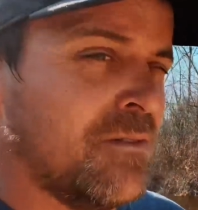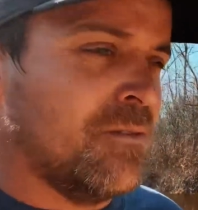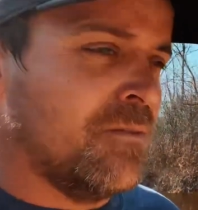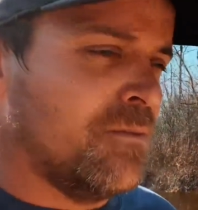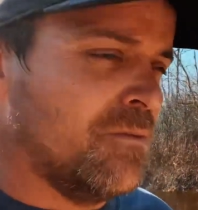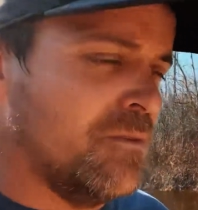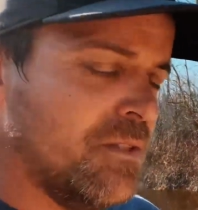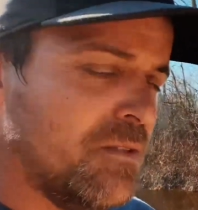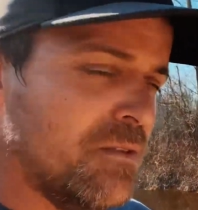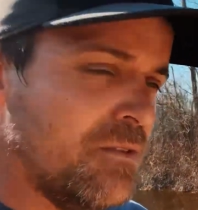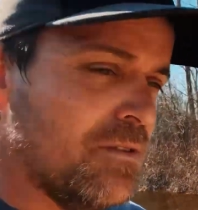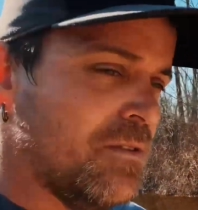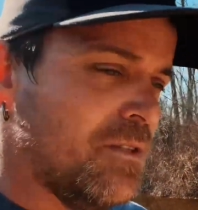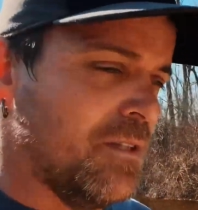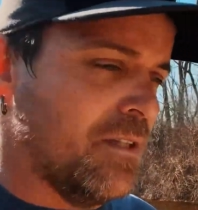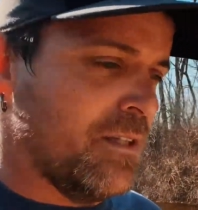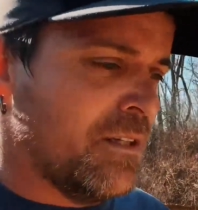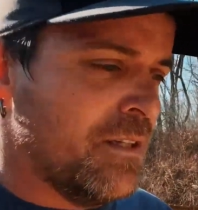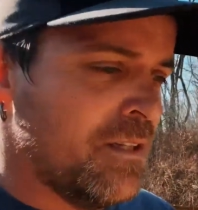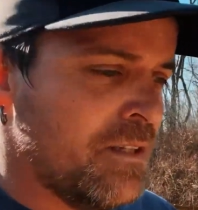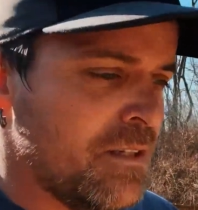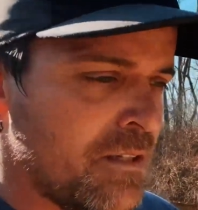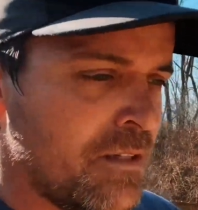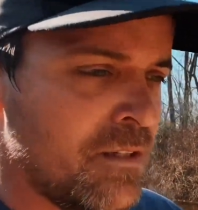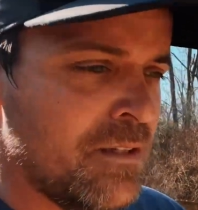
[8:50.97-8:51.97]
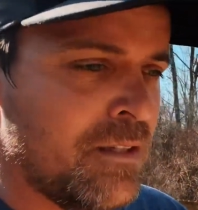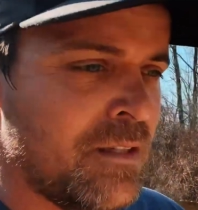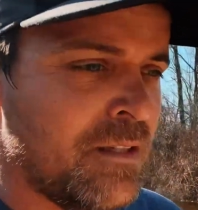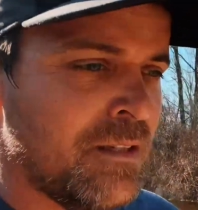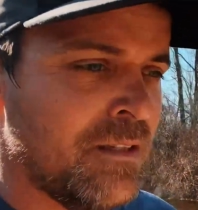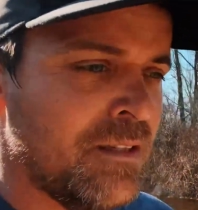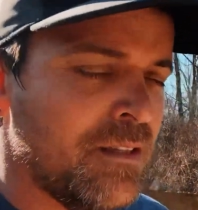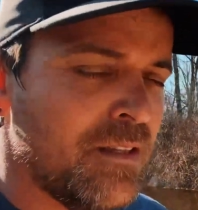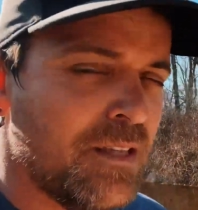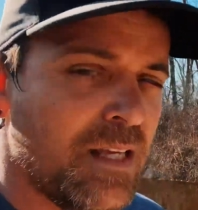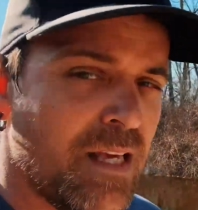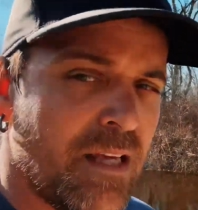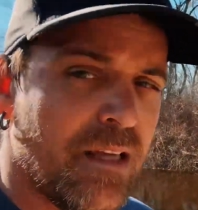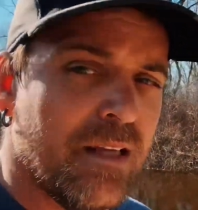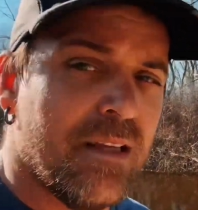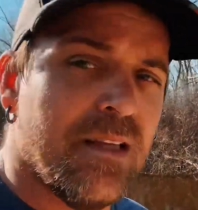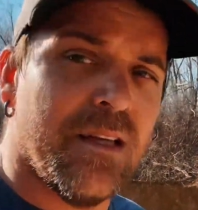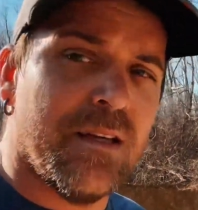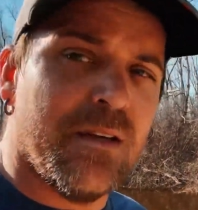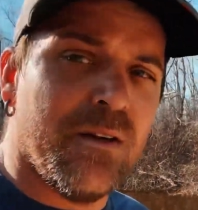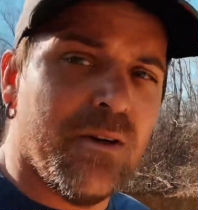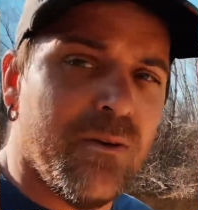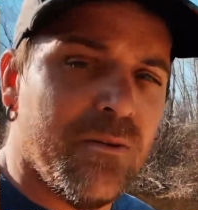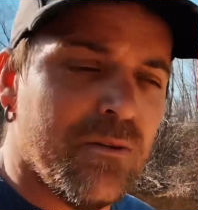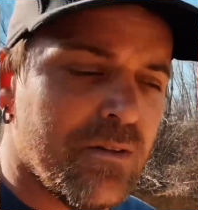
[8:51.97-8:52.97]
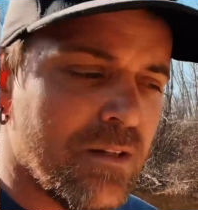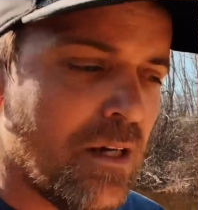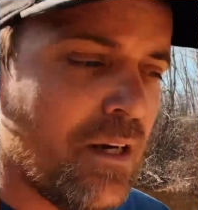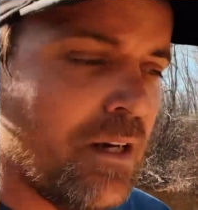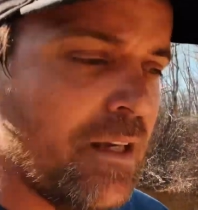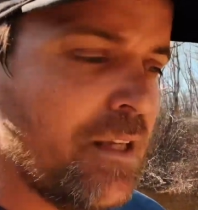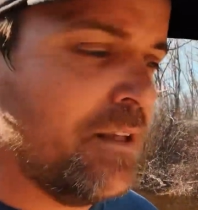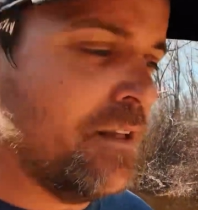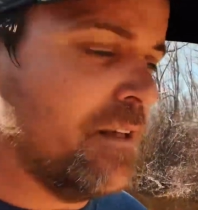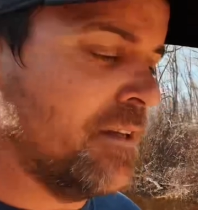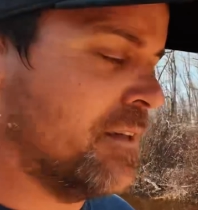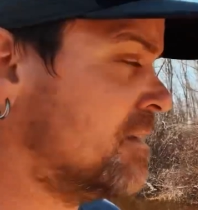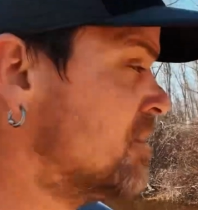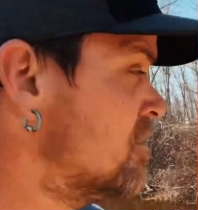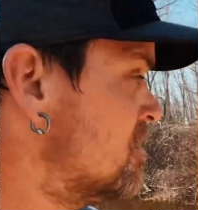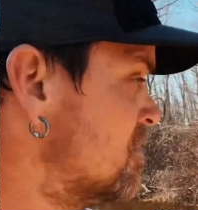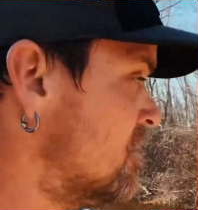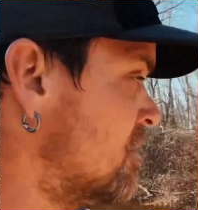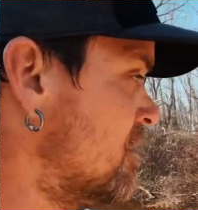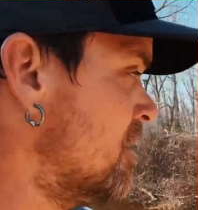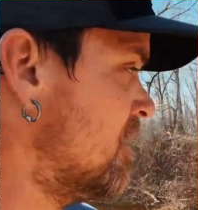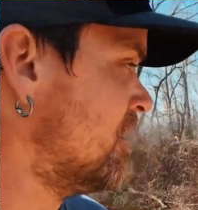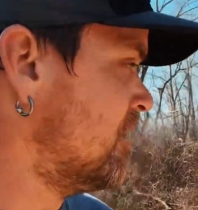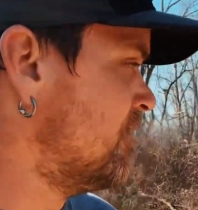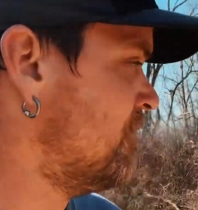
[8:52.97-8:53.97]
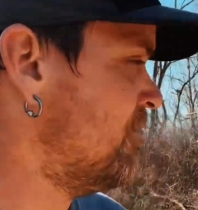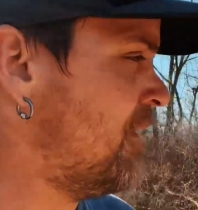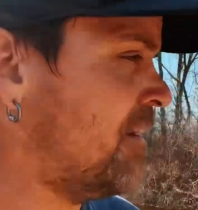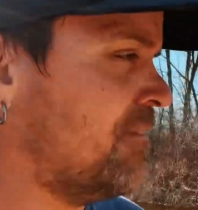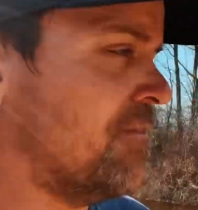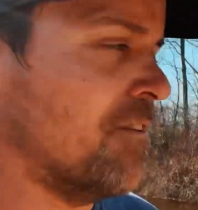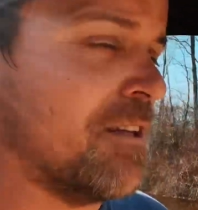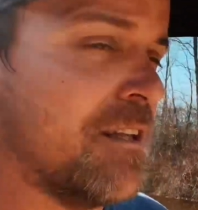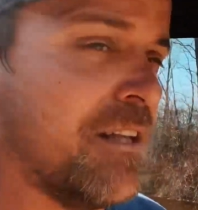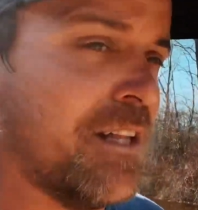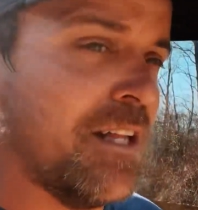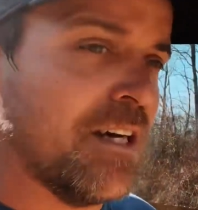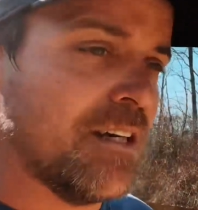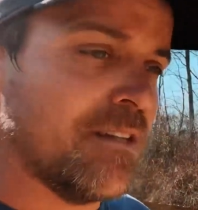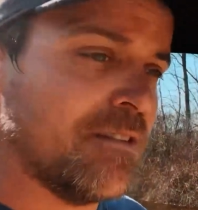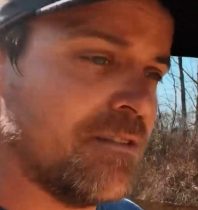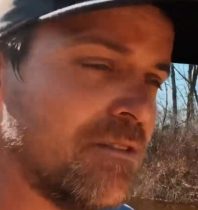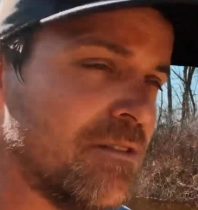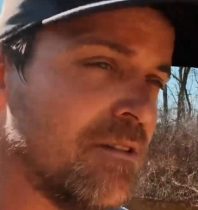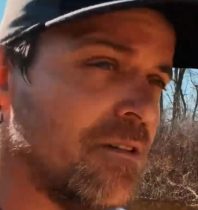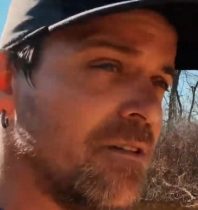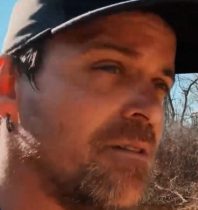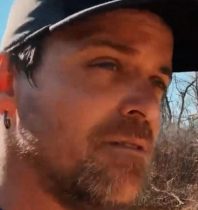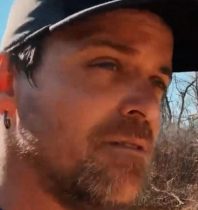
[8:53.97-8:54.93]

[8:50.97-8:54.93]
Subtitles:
We usually can't get going hiking until like 5 o'clock, so